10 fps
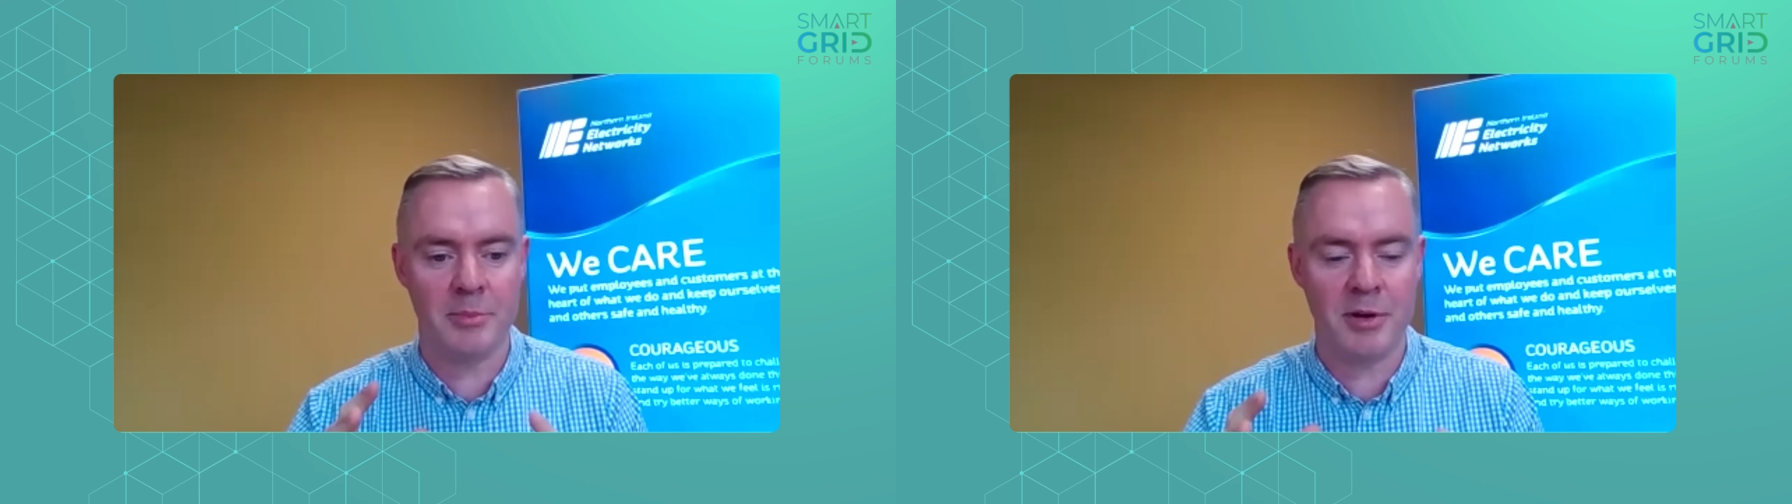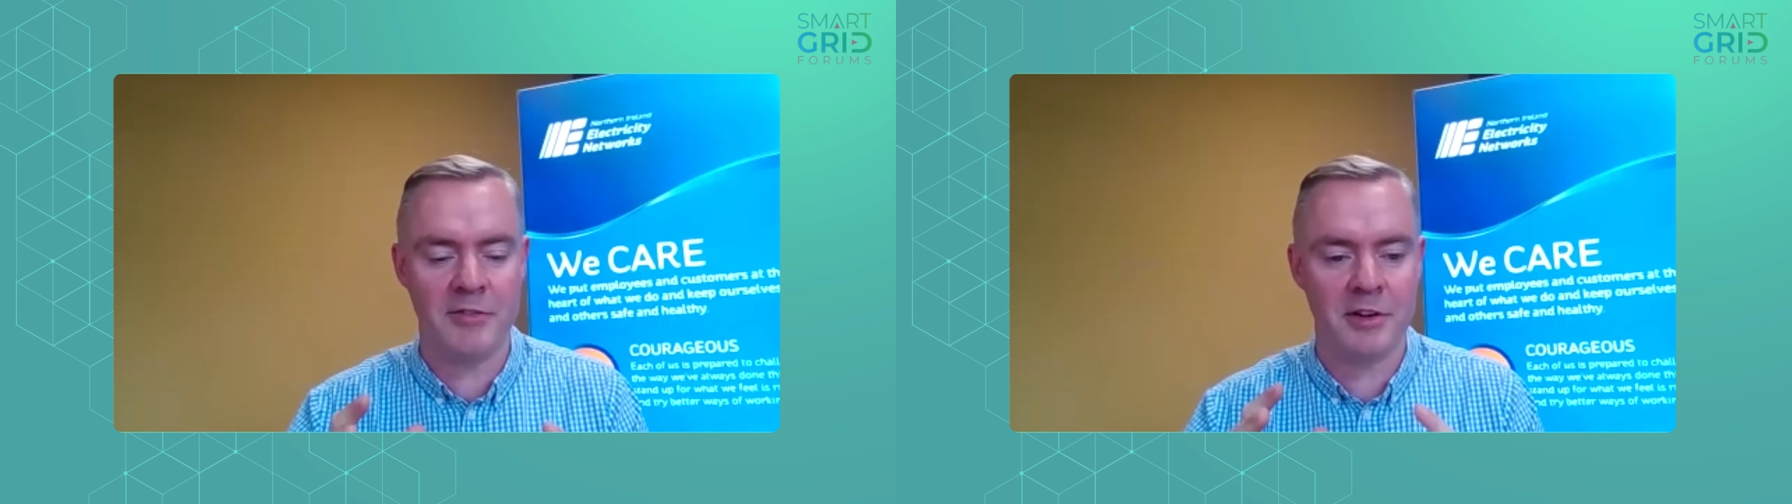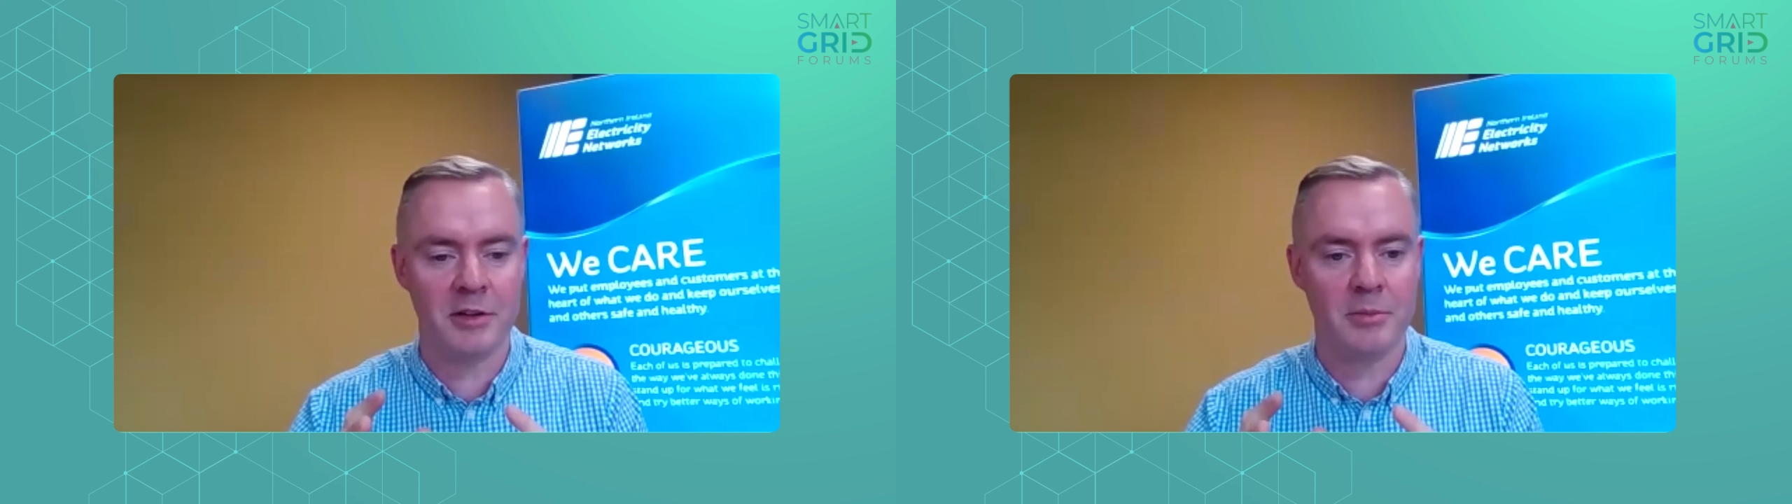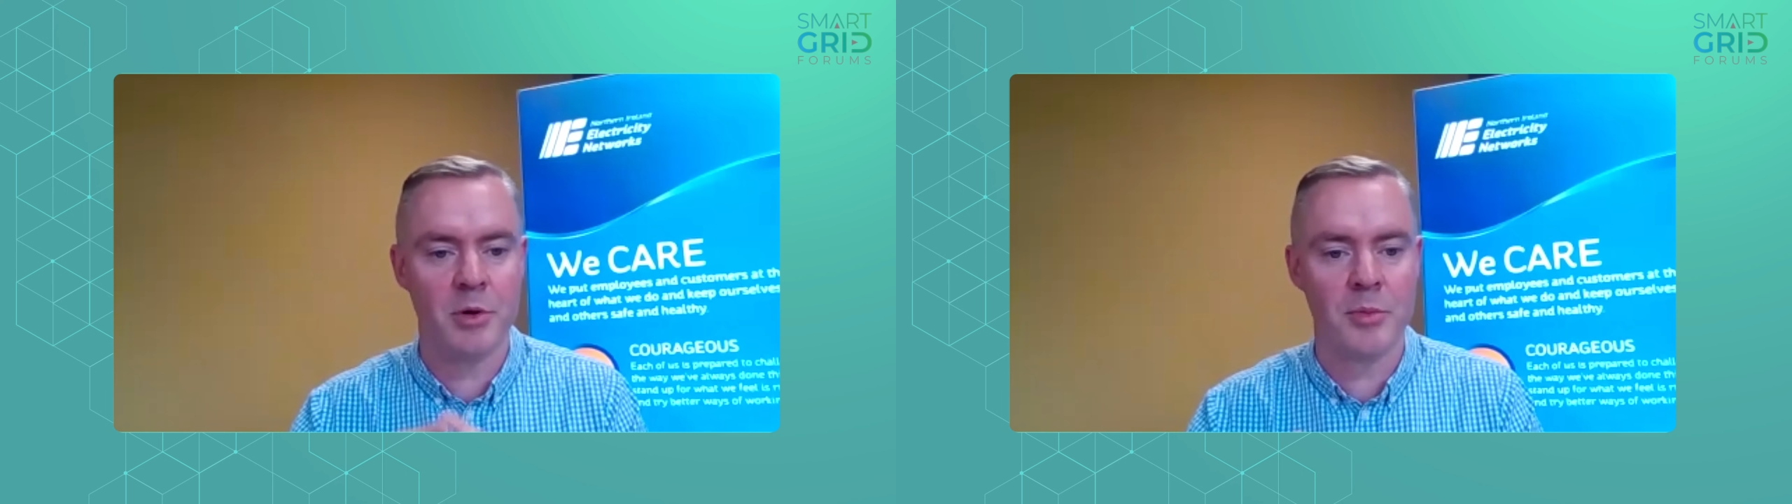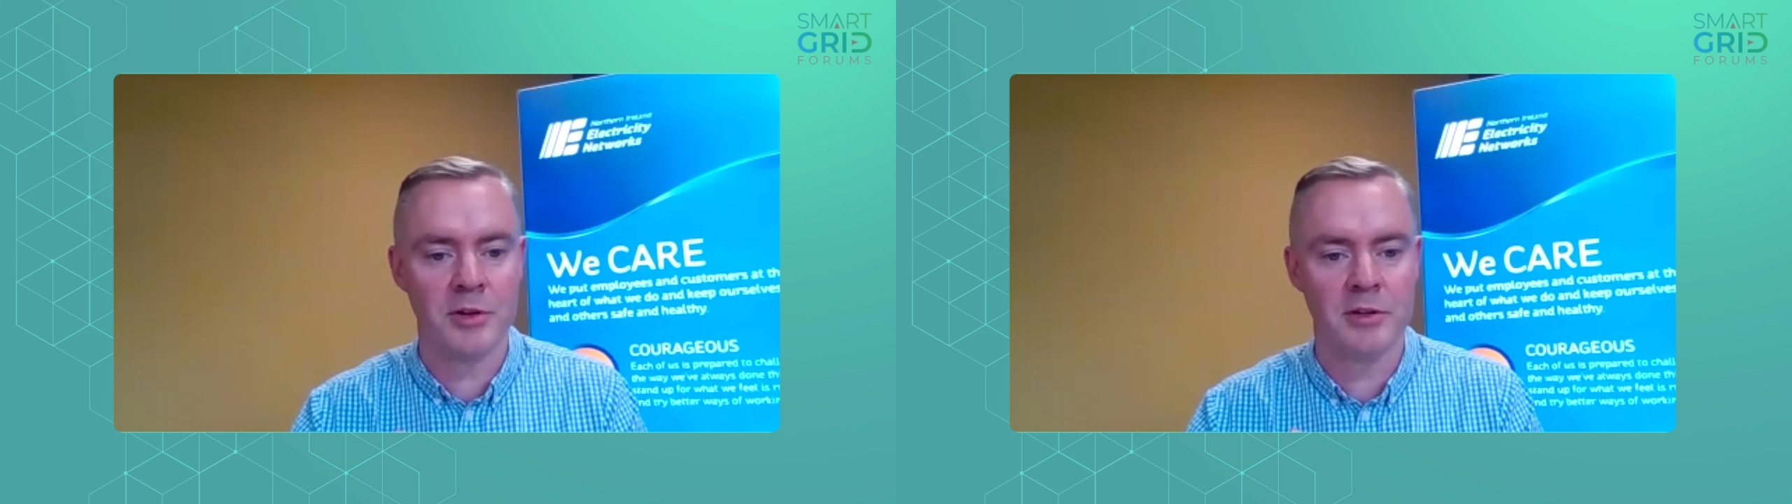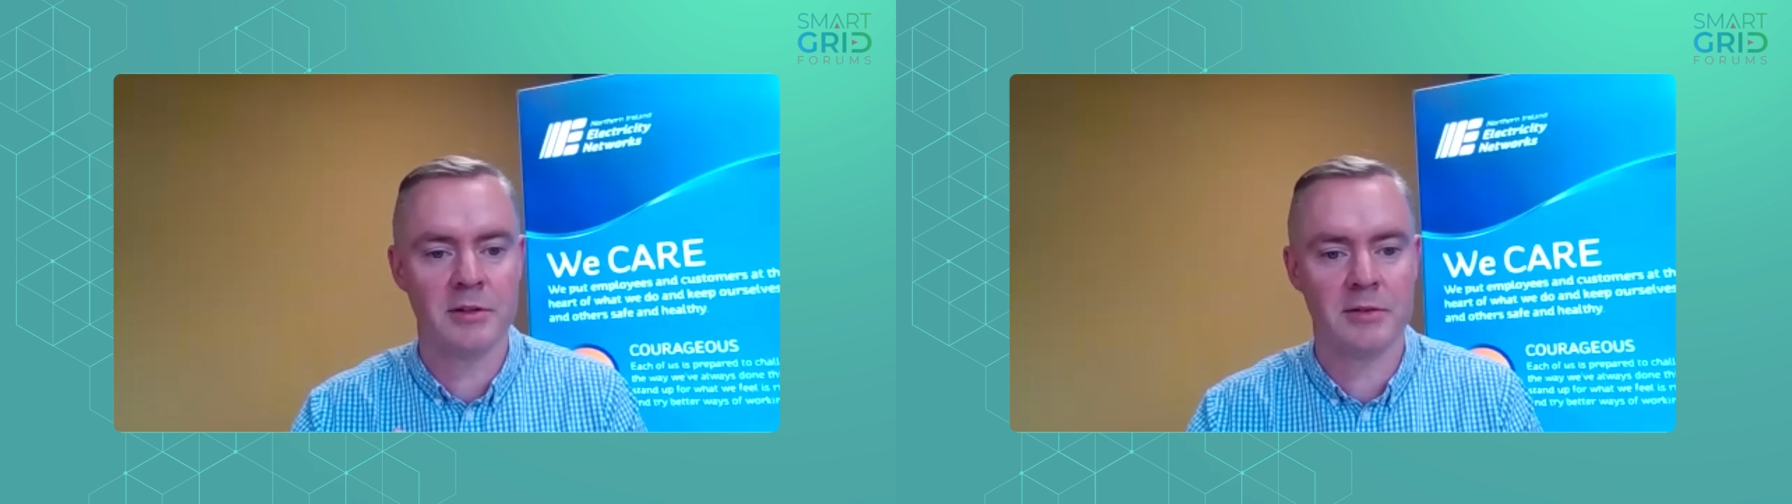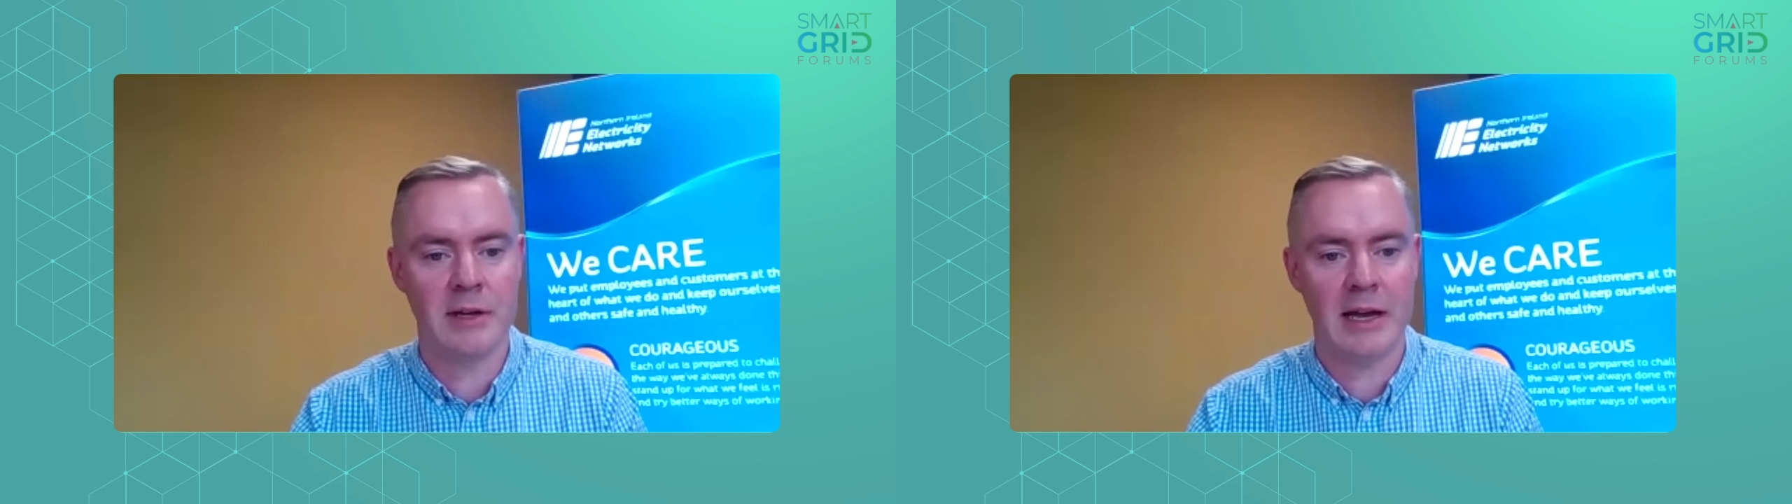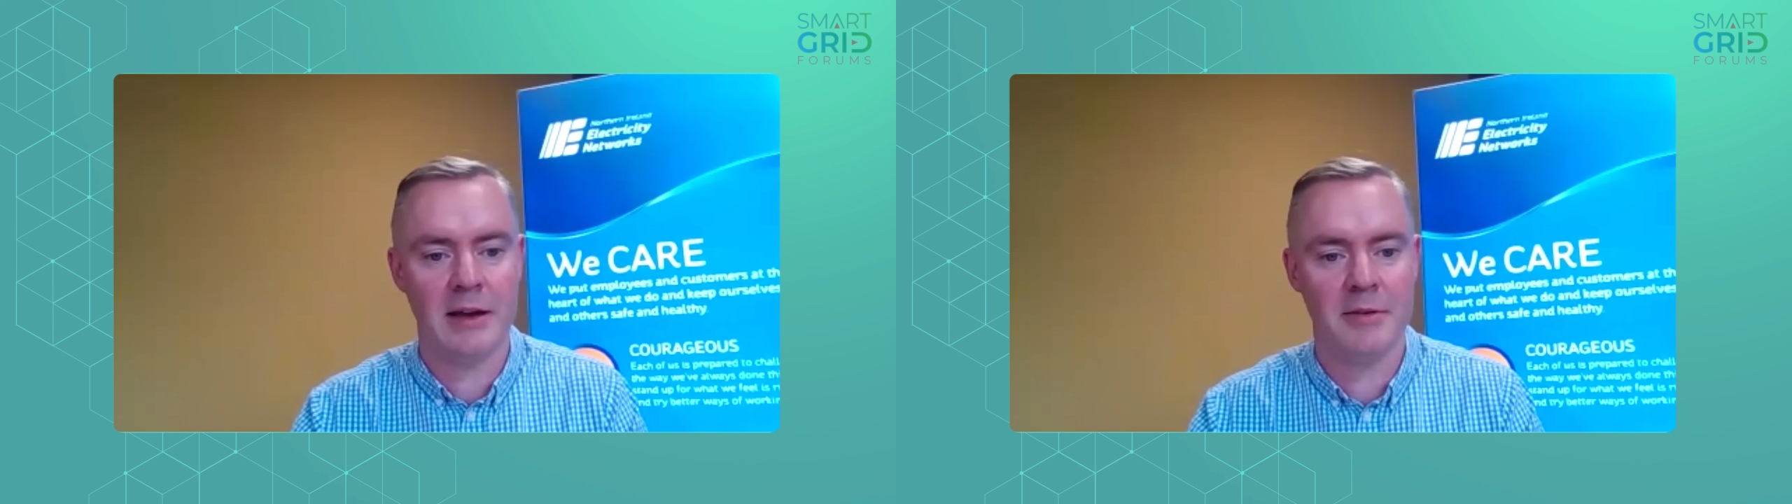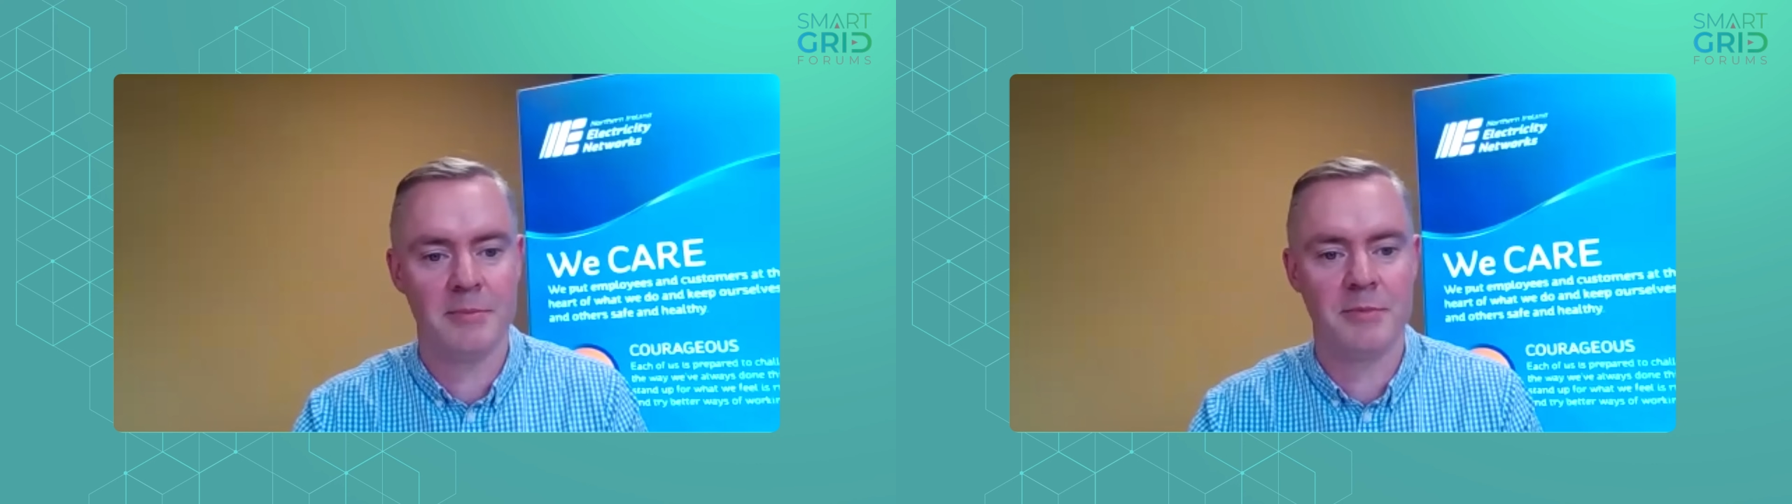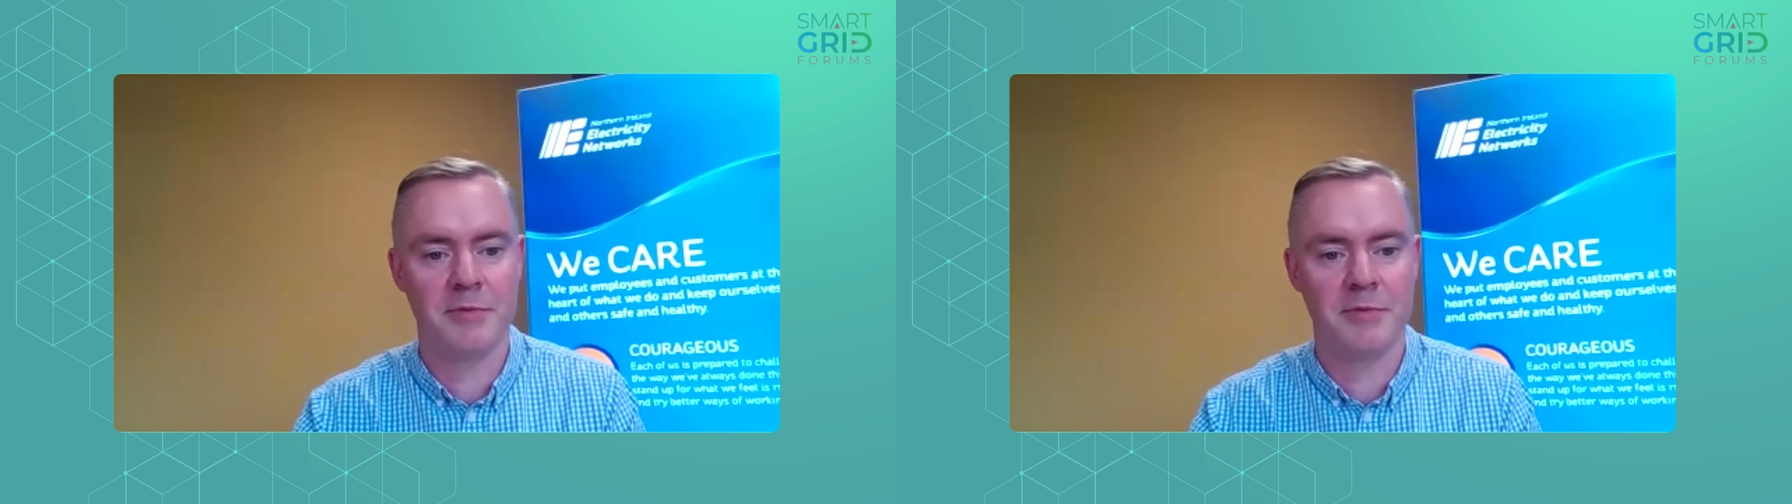of pivotal moment um,